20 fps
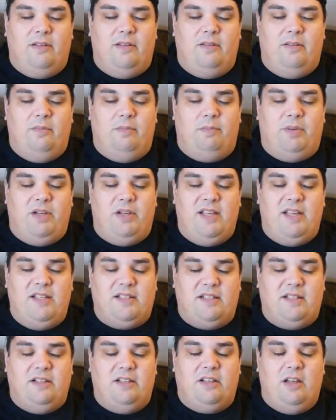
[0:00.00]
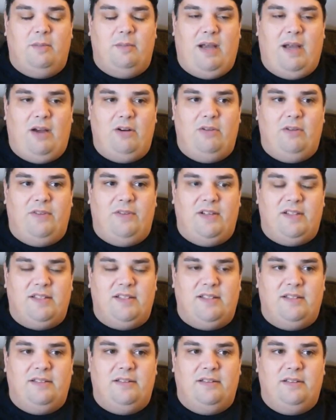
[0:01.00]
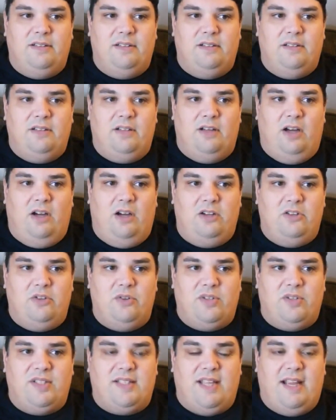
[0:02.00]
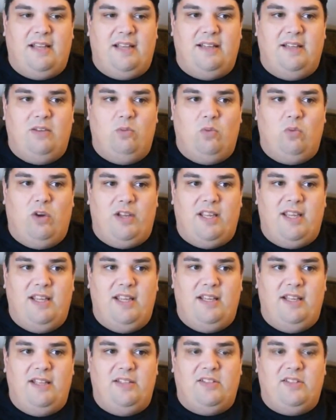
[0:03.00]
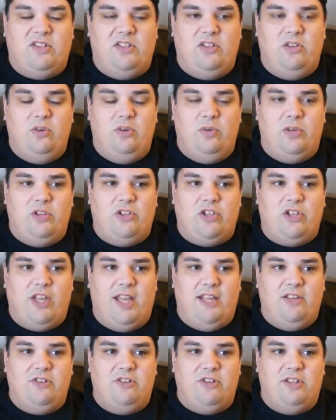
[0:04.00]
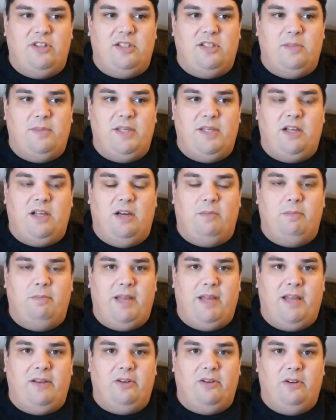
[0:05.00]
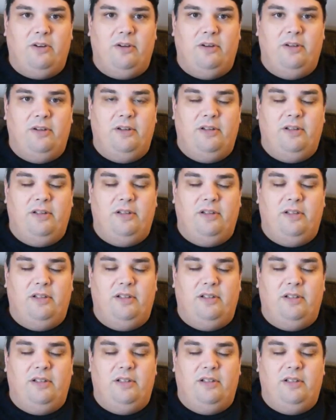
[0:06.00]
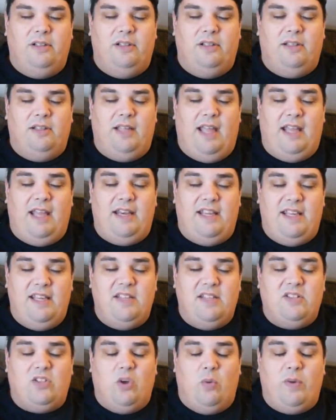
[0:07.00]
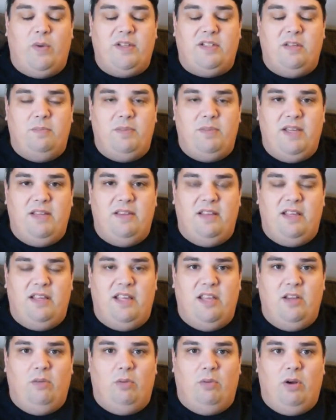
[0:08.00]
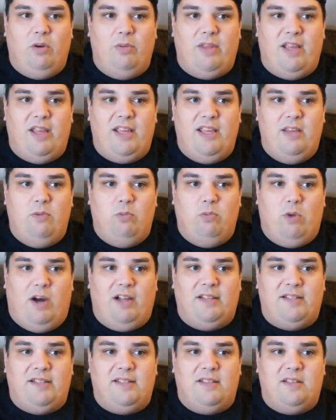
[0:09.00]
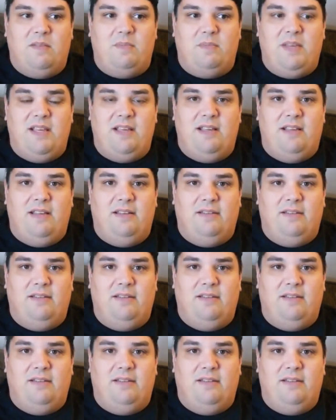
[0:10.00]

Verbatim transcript: But he's going to come out of it understanding what he needs to do to change and to become better. And he's going to be the hero that he wants to be.